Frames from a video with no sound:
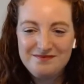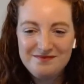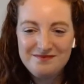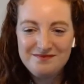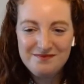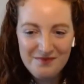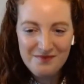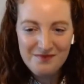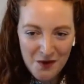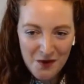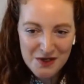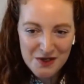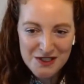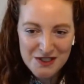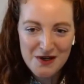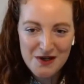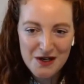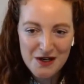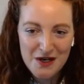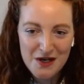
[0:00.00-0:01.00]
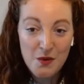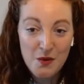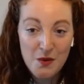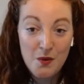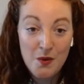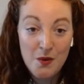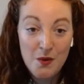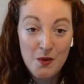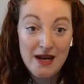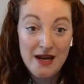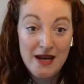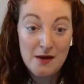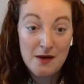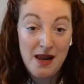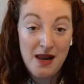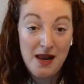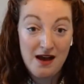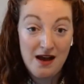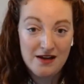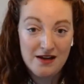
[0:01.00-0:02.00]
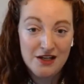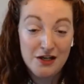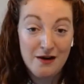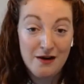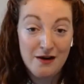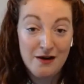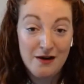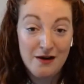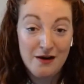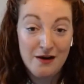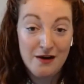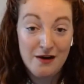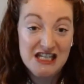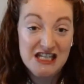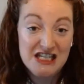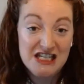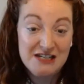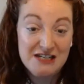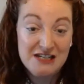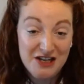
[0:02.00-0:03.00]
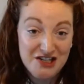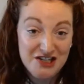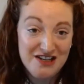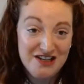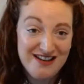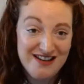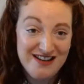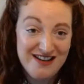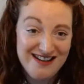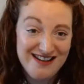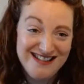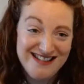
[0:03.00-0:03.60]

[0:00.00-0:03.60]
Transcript: want to do a quick plug. You know how I mentioned